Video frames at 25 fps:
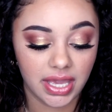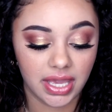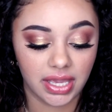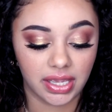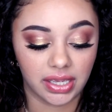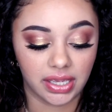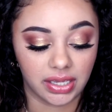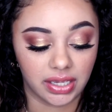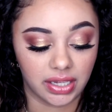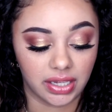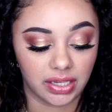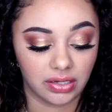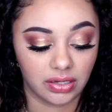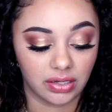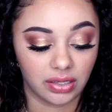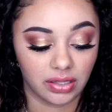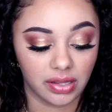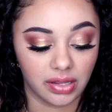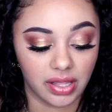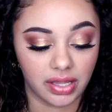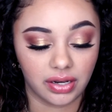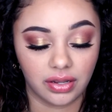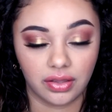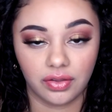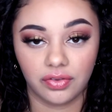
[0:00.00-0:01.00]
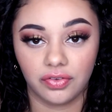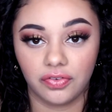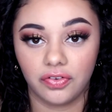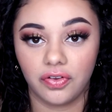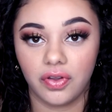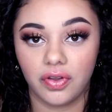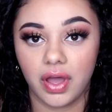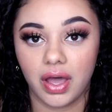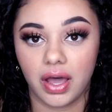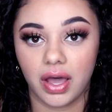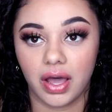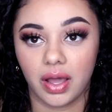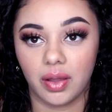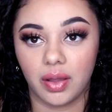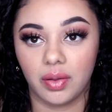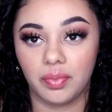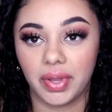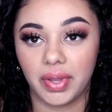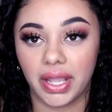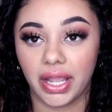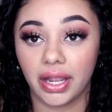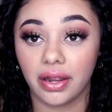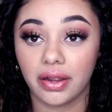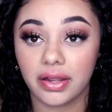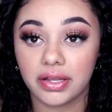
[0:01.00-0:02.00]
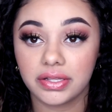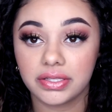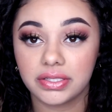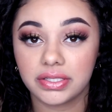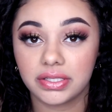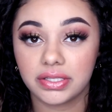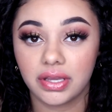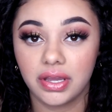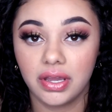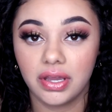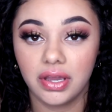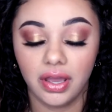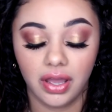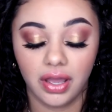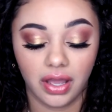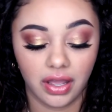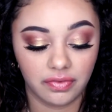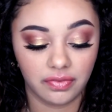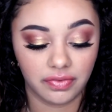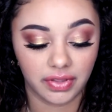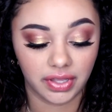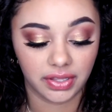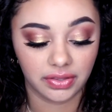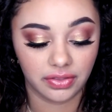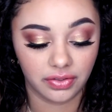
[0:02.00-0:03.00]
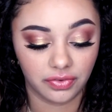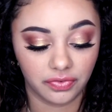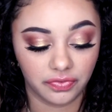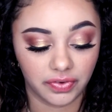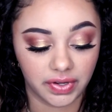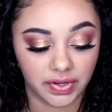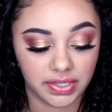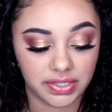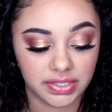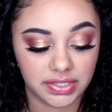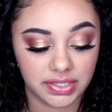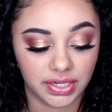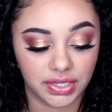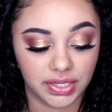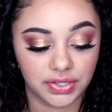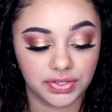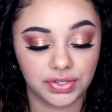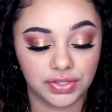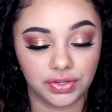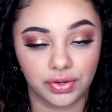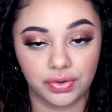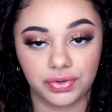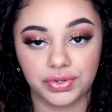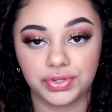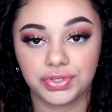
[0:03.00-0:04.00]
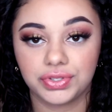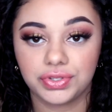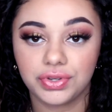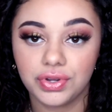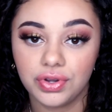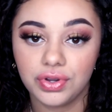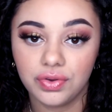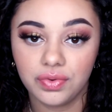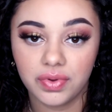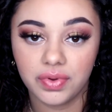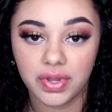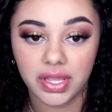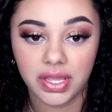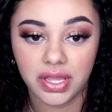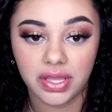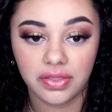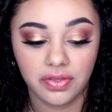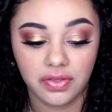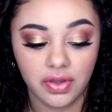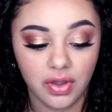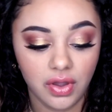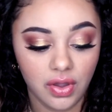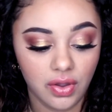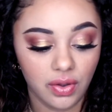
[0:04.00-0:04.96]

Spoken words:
and a lot of parents of like the friends that I used to go to school with,